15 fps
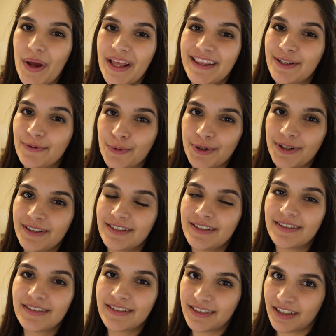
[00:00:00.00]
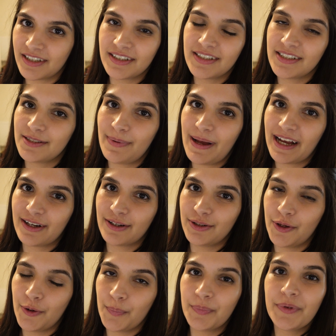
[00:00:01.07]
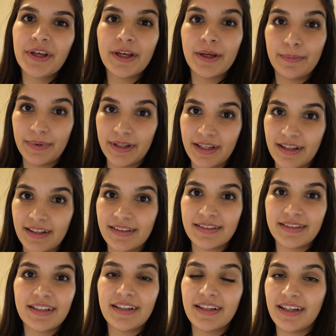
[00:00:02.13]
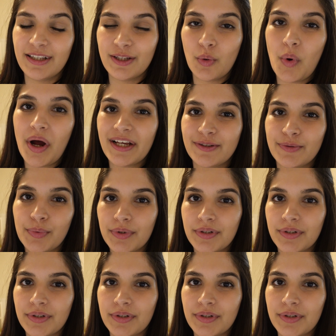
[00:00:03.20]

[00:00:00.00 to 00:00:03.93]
when the world turns its back on you, because in the wise